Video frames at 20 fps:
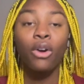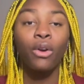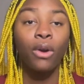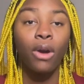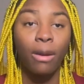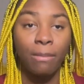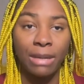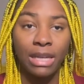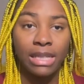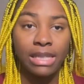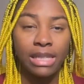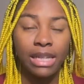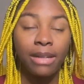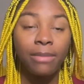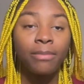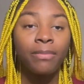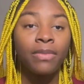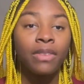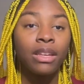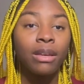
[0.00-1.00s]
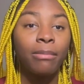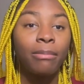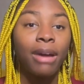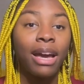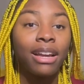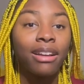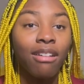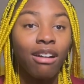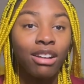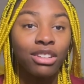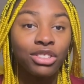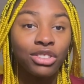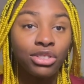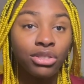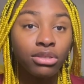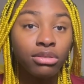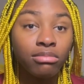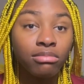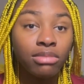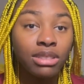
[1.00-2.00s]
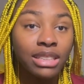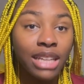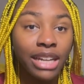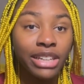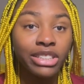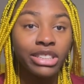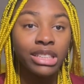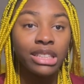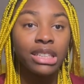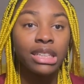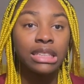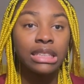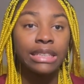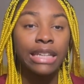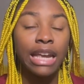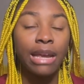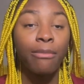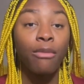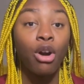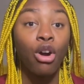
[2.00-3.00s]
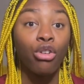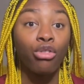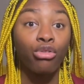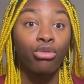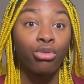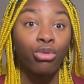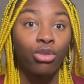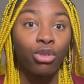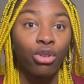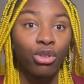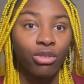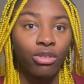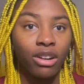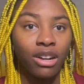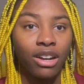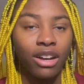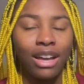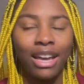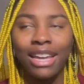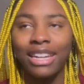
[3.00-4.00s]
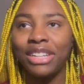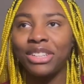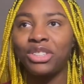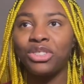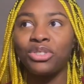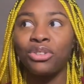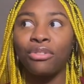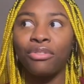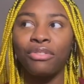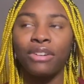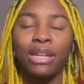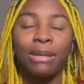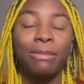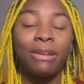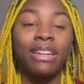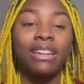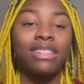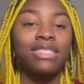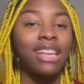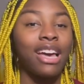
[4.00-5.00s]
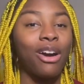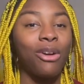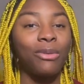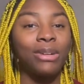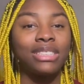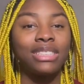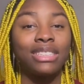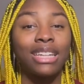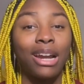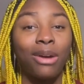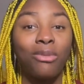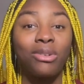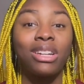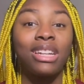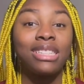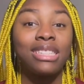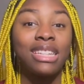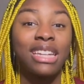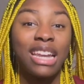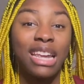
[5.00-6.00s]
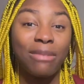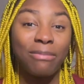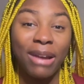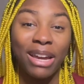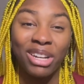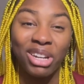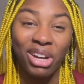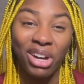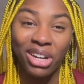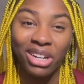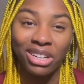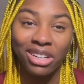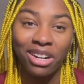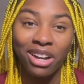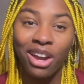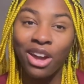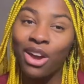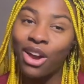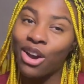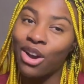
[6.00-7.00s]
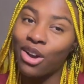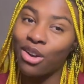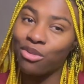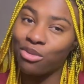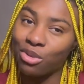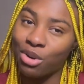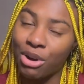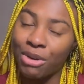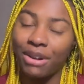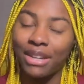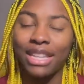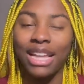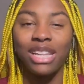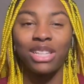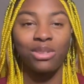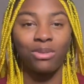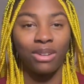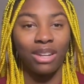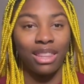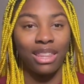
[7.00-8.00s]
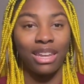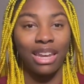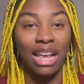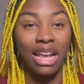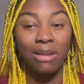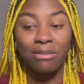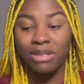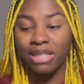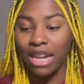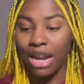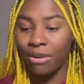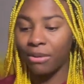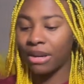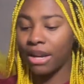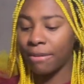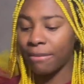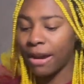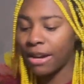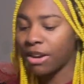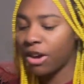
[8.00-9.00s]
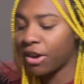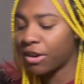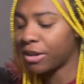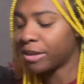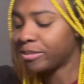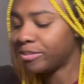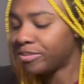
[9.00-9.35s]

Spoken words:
Amazing. My costume section is named Aurora, and it's so funny because I always said I wanted to name my daughter Aurora. That's one of the names that I would name my daughter.